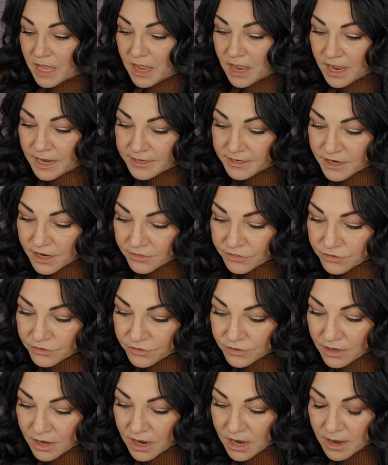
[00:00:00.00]

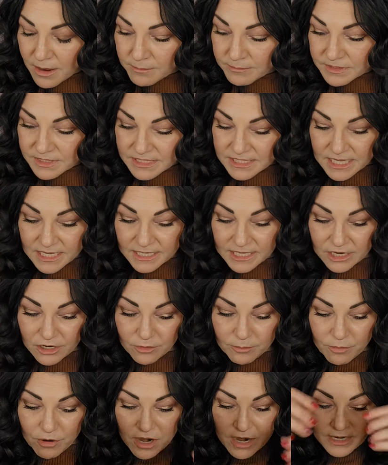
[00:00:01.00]
Another
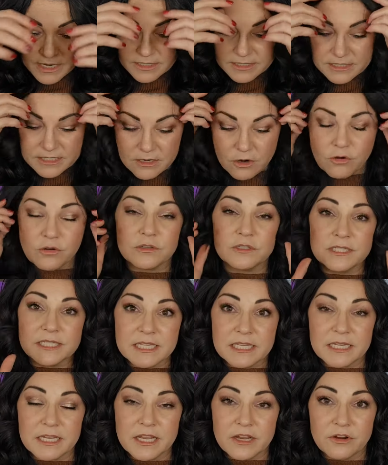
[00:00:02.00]
skincare product or
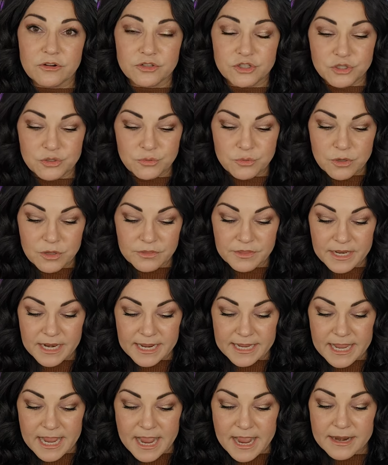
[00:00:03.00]
skincare tool that I
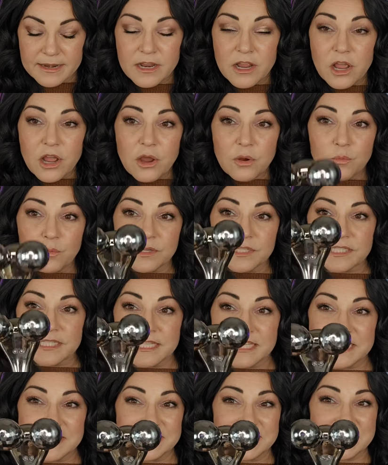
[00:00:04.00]
got was
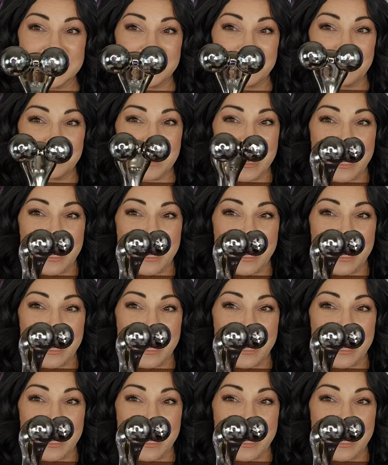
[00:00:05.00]
this here.